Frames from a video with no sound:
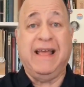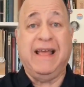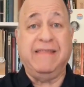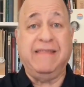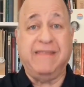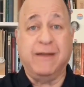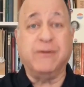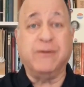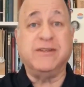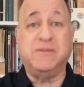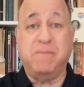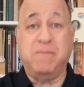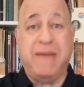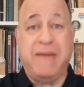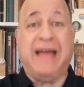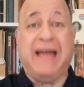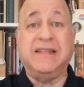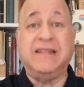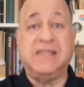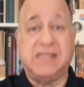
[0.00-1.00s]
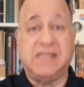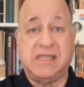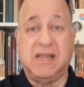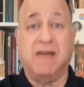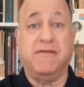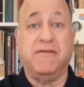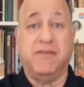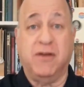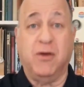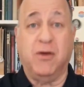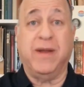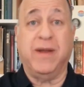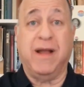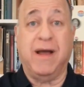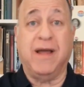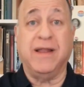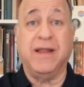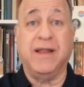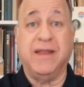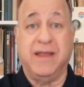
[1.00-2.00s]
There is bad stuff going
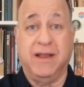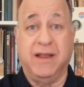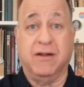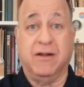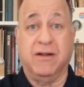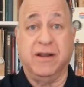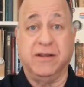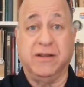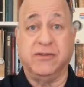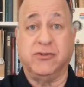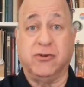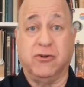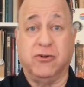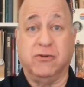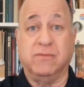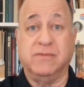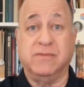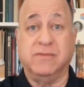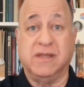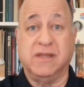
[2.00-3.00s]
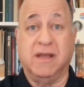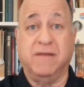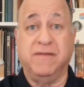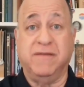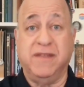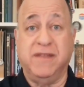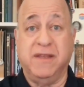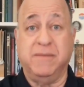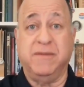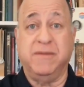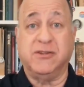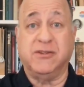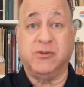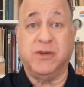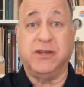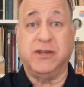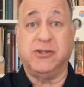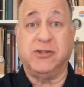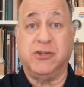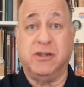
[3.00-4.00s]
on here in terms of the
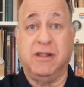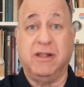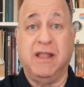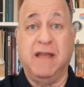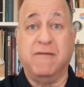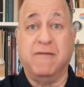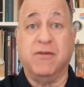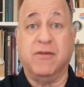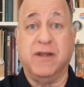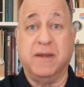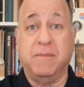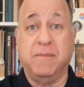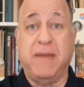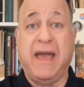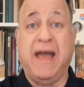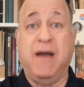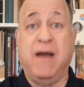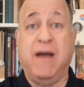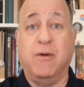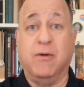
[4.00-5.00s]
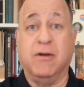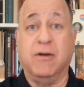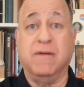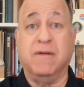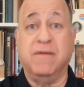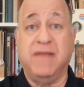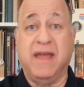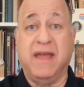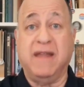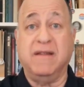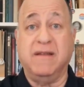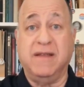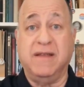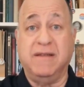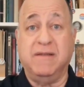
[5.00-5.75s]
administration levering power that